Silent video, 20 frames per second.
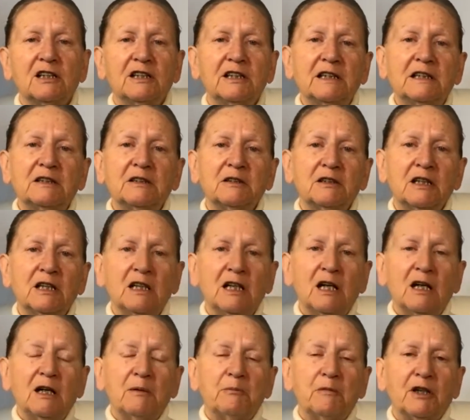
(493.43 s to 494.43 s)
in
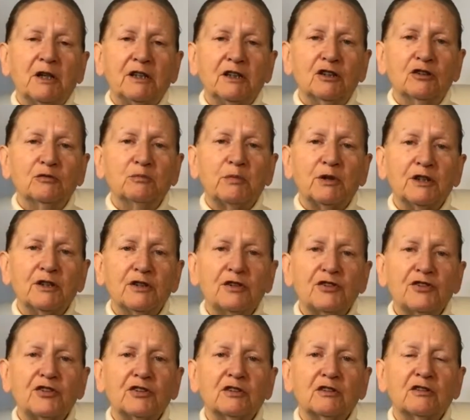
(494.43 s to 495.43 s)
my own
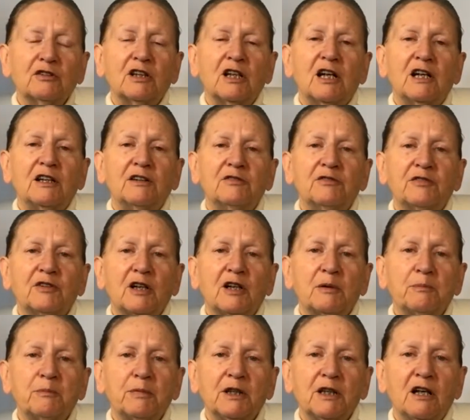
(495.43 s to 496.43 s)
personal life
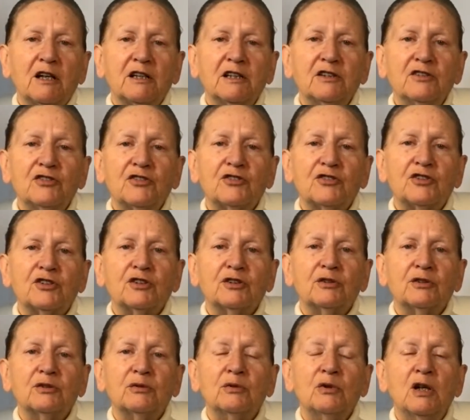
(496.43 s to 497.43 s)
applies
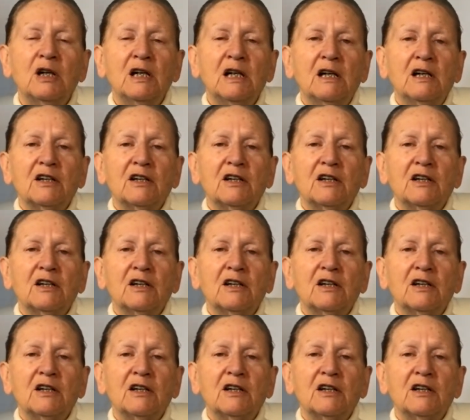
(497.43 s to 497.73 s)
to